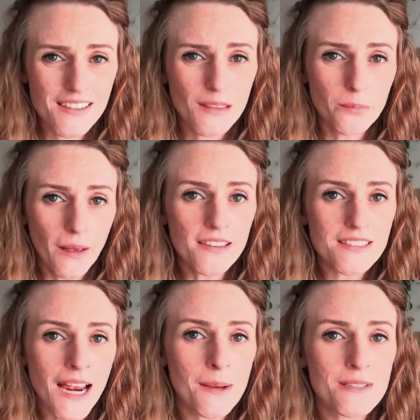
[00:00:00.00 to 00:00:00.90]
The best
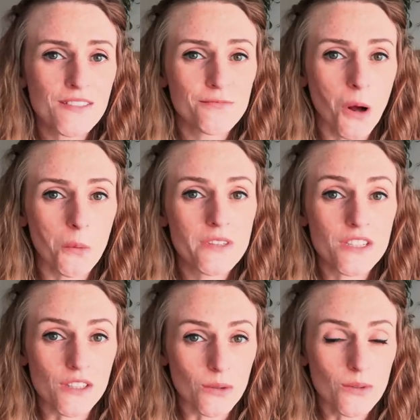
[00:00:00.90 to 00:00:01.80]
types of bulbs
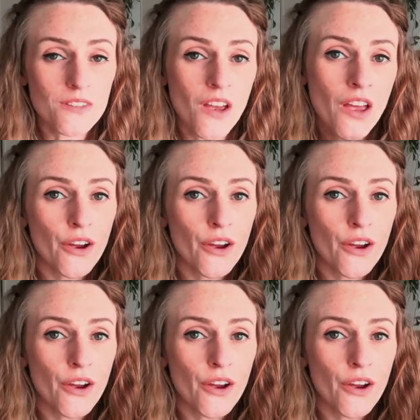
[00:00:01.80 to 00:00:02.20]
to use